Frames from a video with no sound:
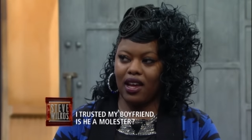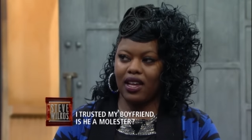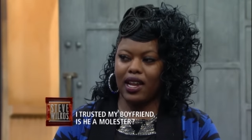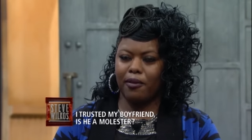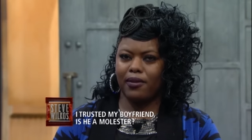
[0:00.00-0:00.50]

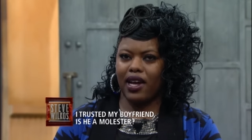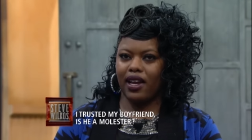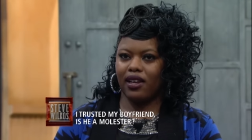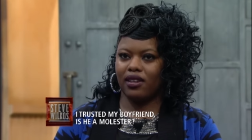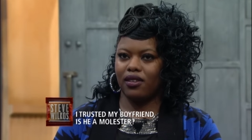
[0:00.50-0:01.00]
and I'm
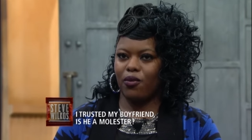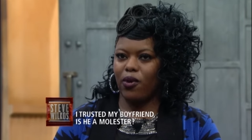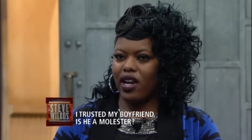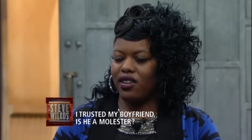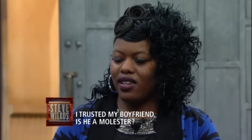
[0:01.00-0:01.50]
like,
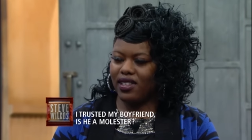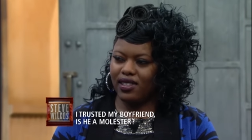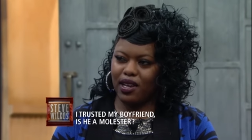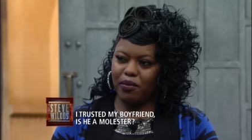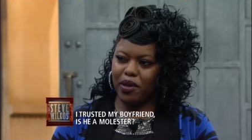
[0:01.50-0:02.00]
why you didn't
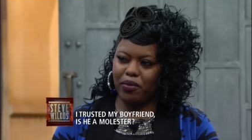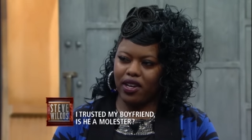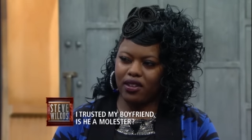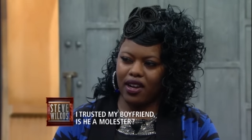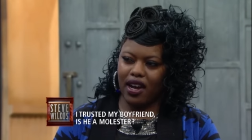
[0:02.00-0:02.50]
tell me
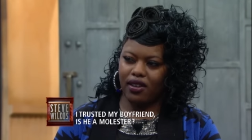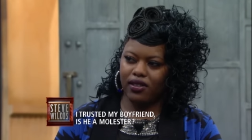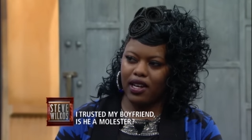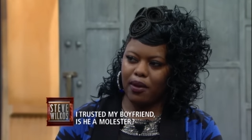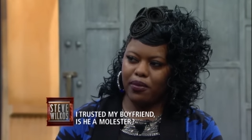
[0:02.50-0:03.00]
brother got on
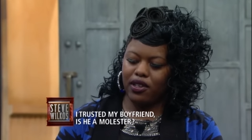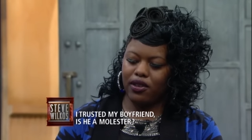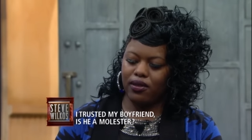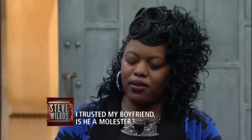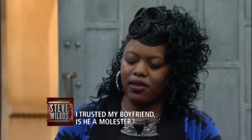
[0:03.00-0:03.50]
top of
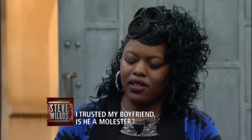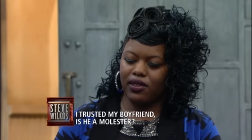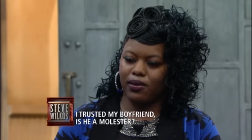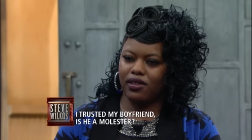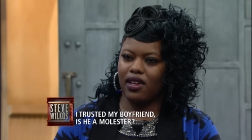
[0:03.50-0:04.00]
you? And
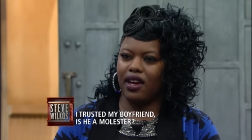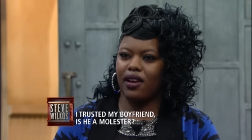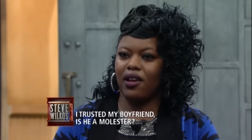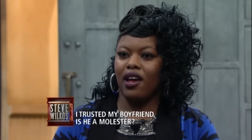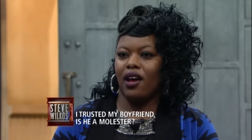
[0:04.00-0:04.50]
she was
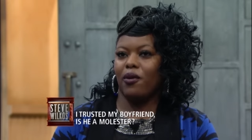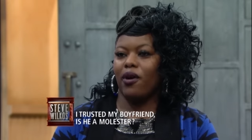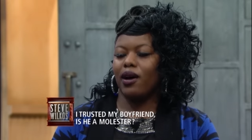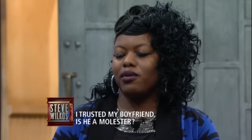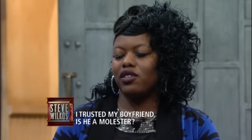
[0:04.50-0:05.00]
like, well,
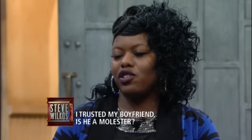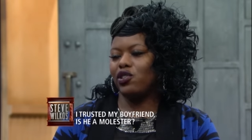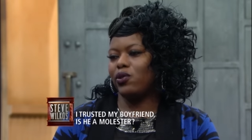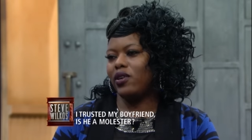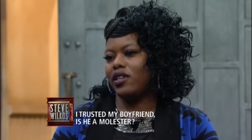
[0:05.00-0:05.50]
I was just
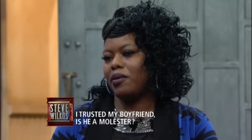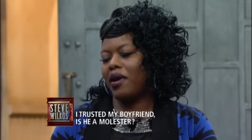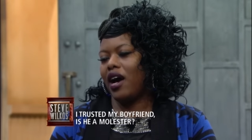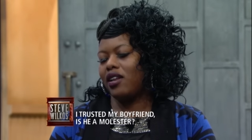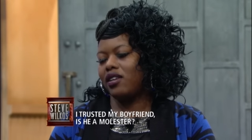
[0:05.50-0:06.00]
showing them
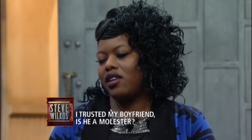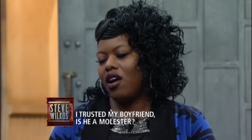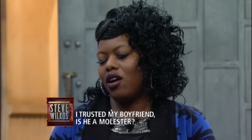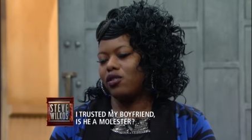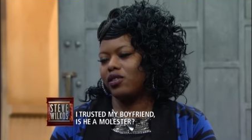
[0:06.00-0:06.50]
how the
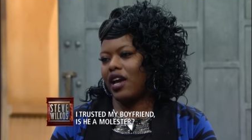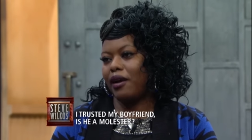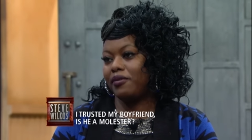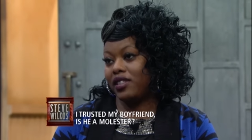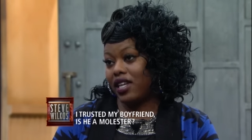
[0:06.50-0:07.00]
dolls
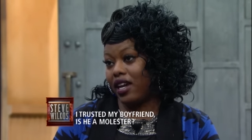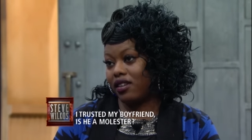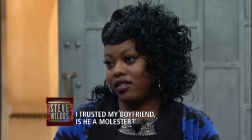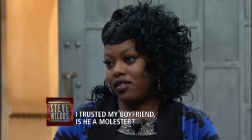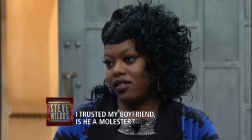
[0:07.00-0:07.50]
have
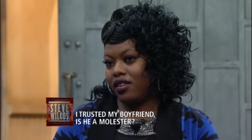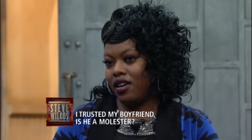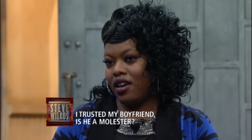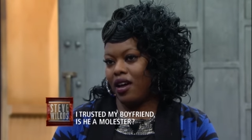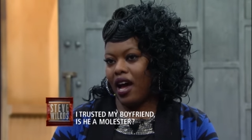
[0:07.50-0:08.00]
sex.
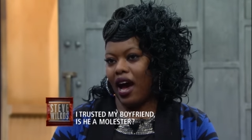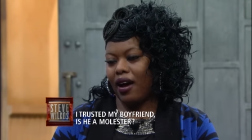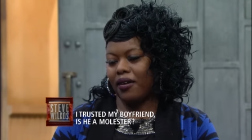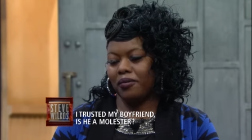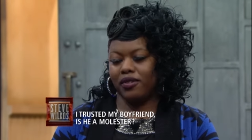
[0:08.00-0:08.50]

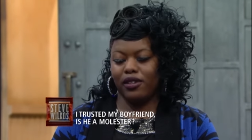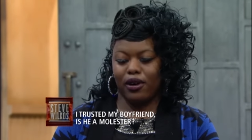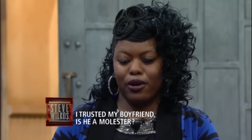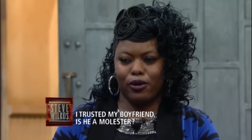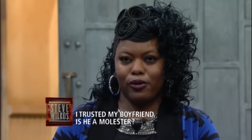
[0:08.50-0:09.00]

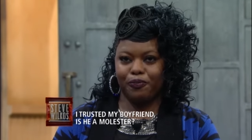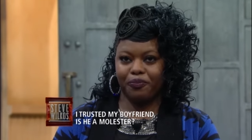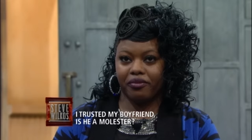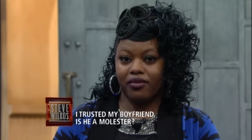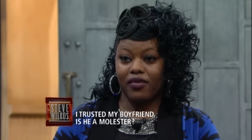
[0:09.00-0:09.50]
So
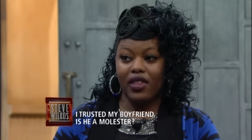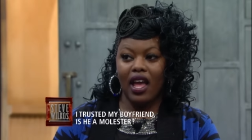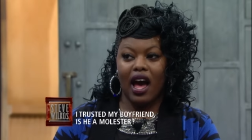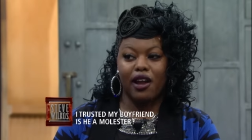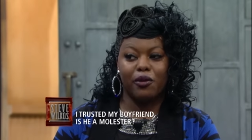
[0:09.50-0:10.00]

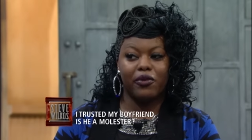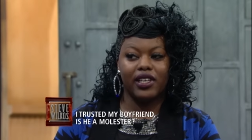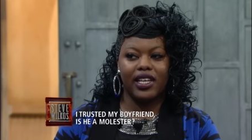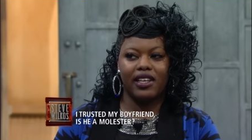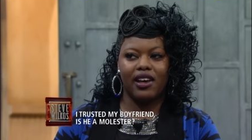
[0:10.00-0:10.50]
I don't
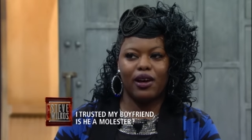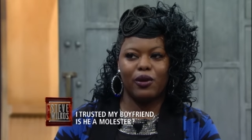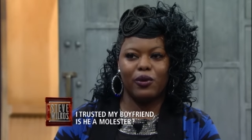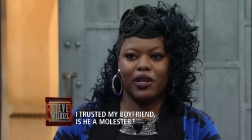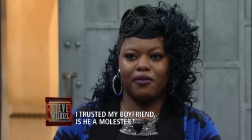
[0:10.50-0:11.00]
really
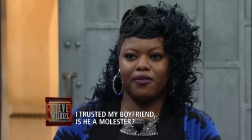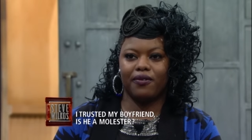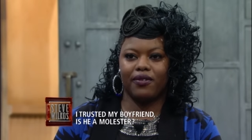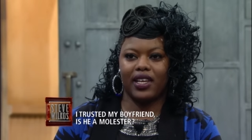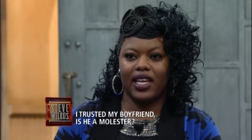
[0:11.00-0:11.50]
know if
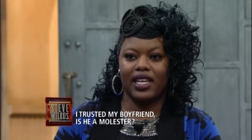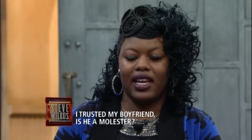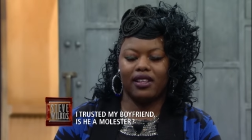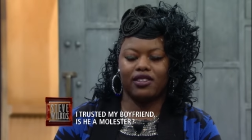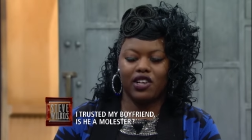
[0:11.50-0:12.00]

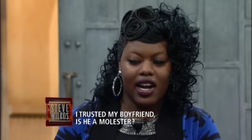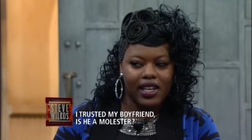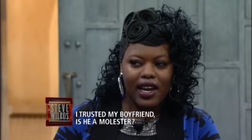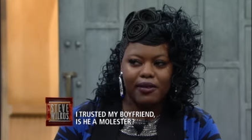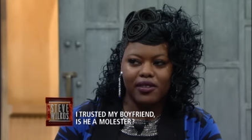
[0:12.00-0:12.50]
he tried
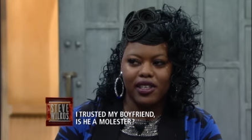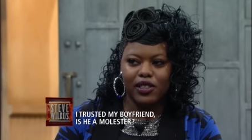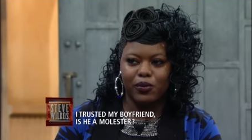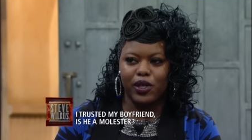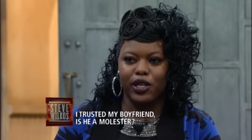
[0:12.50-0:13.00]
to have
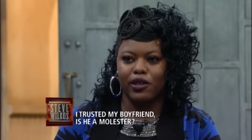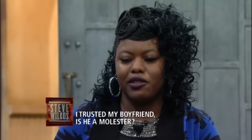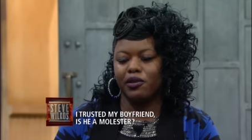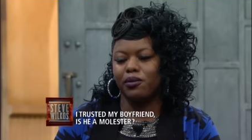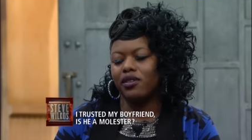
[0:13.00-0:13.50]
sex with her or
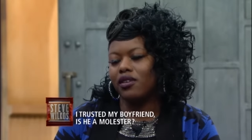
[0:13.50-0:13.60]
she was